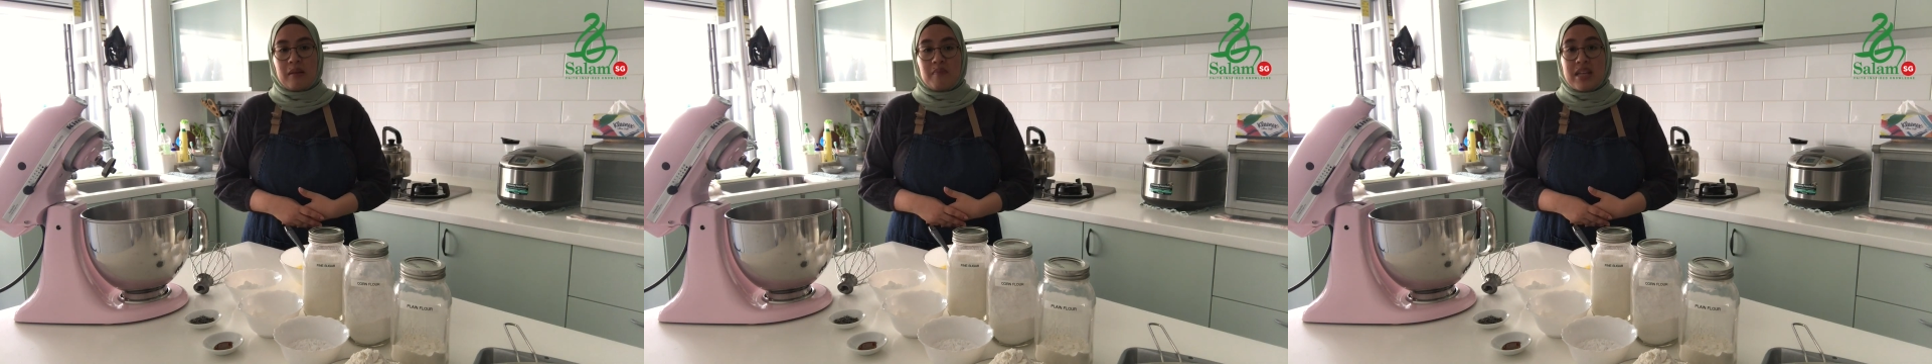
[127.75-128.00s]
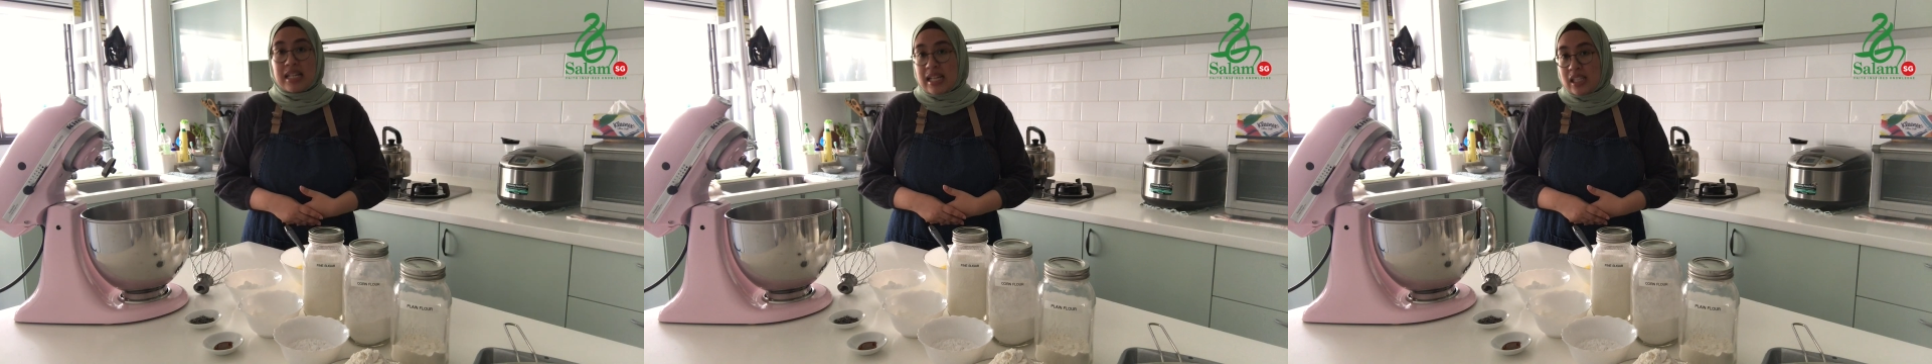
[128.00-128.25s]

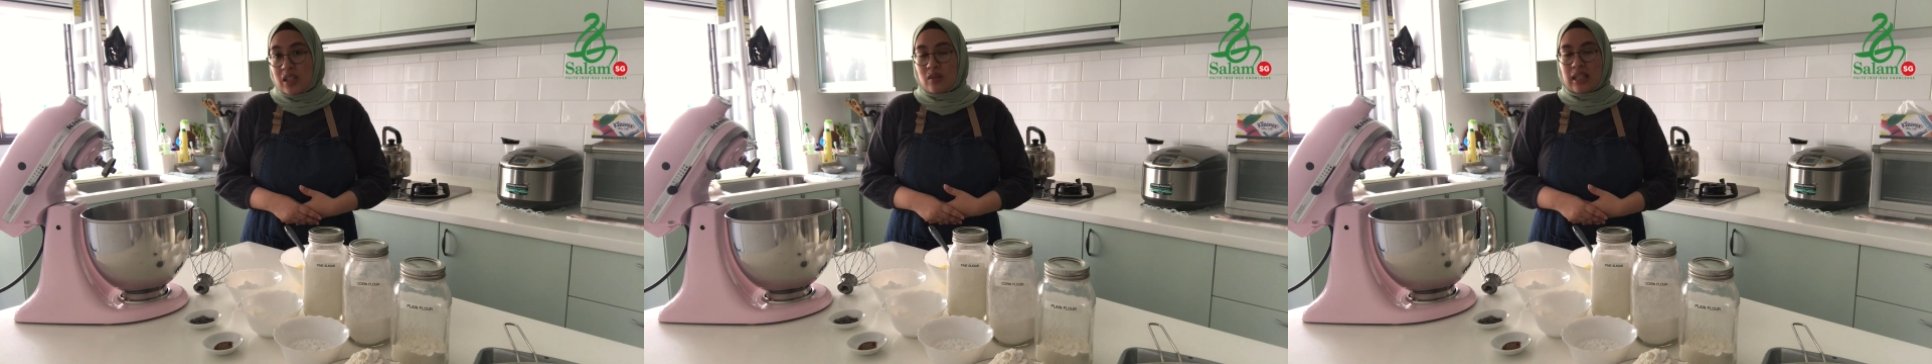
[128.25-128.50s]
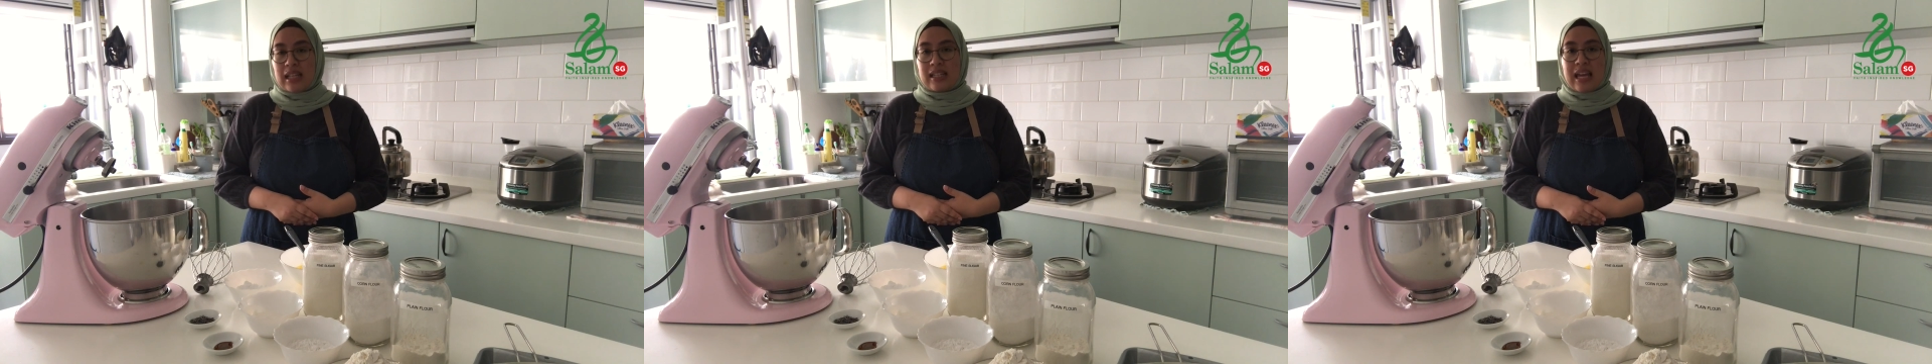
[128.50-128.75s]
meaning you
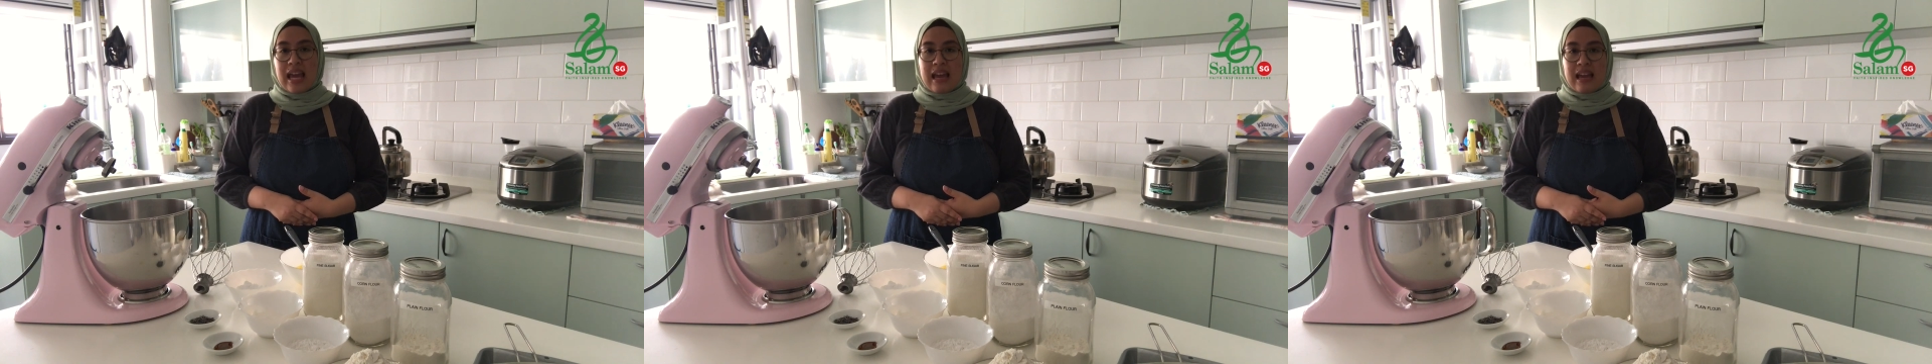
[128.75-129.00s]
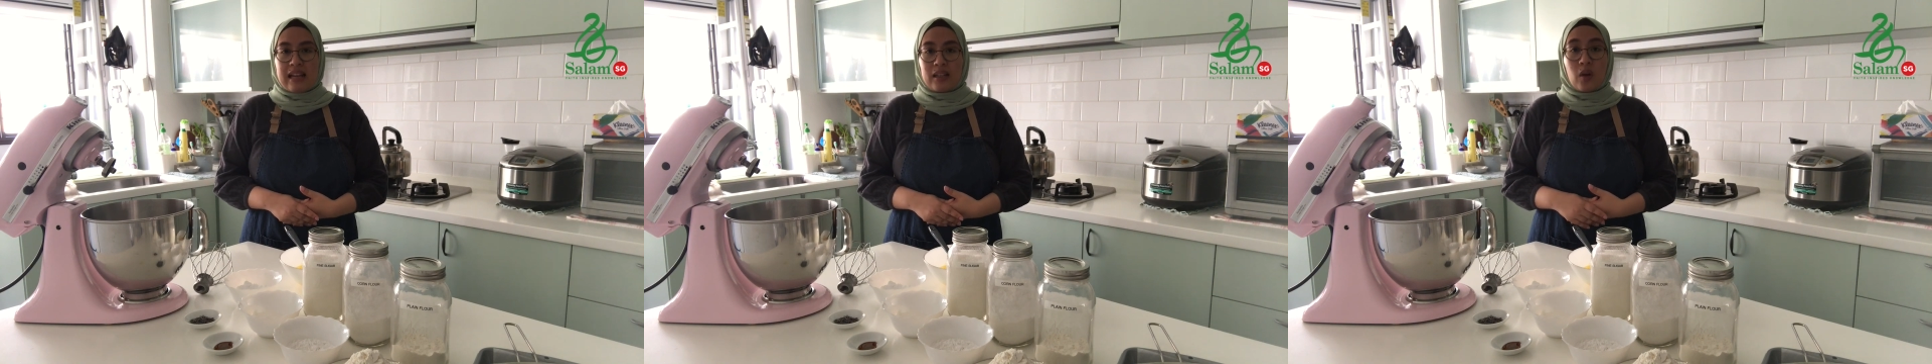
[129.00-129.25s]
can
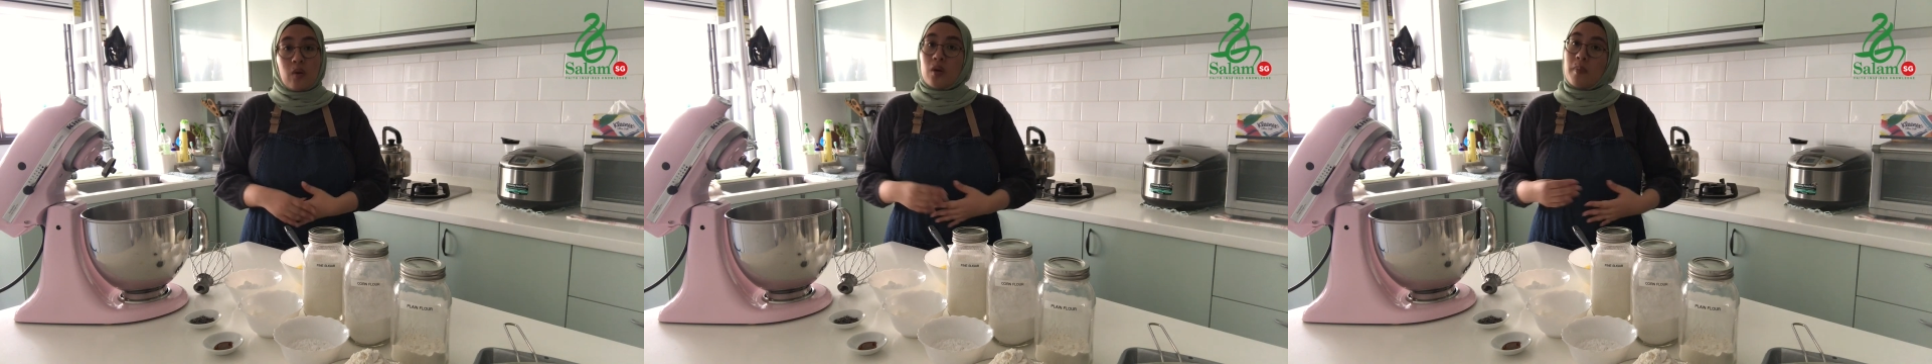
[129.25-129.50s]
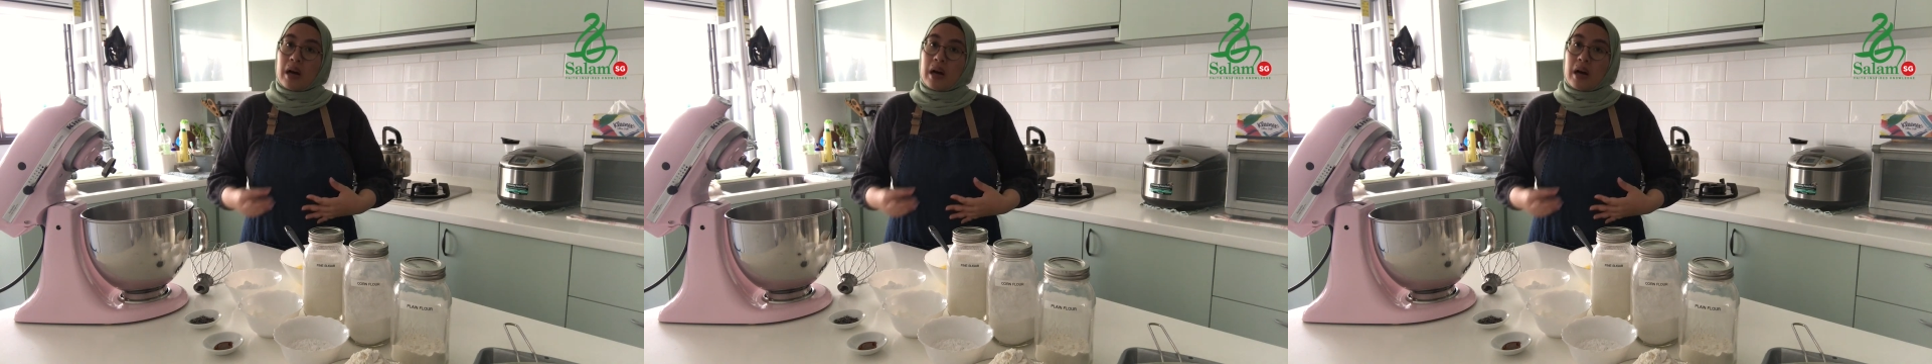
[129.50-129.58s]
add cocoa